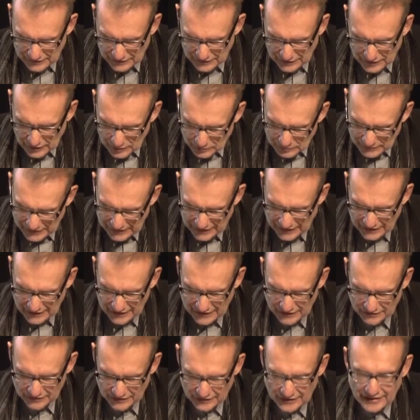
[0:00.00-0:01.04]
coming
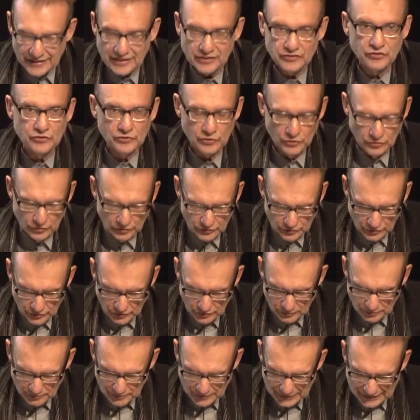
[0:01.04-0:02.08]
as an
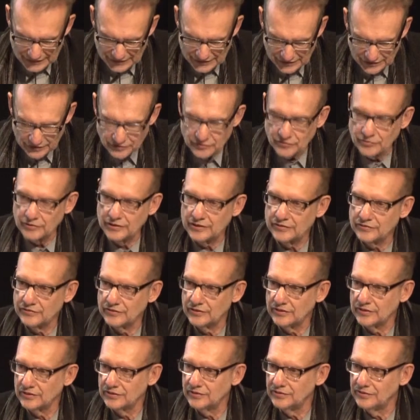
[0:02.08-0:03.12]
external but
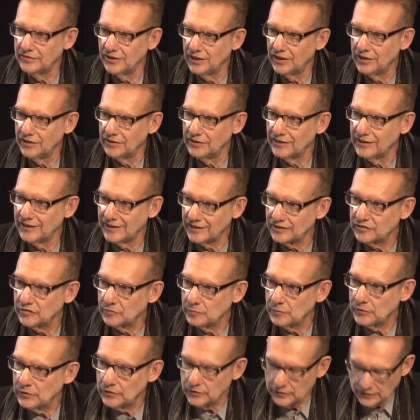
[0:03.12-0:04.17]
interested
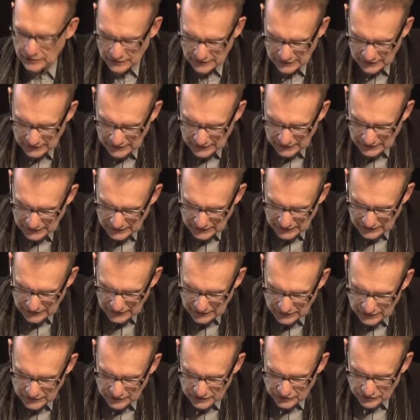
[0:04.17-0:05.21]
non-expert,
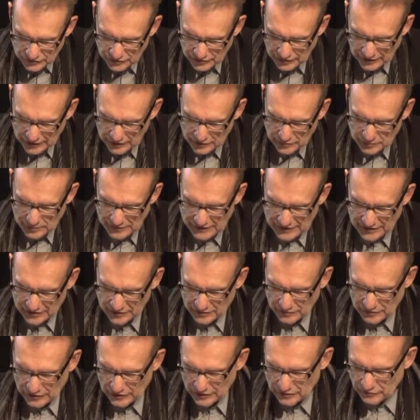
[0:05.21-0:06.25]
strikes me as a
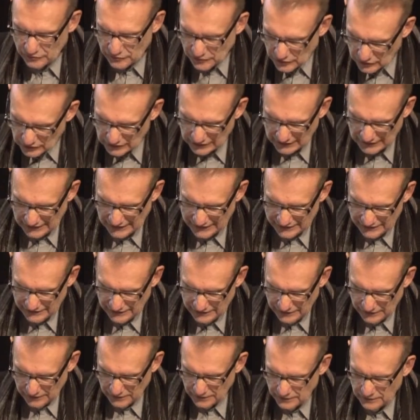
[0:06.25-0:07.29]
very fertile
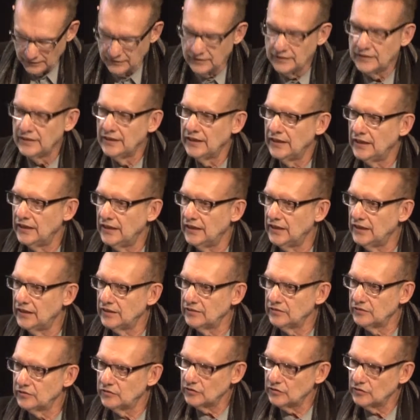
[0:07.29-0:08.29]
idea. And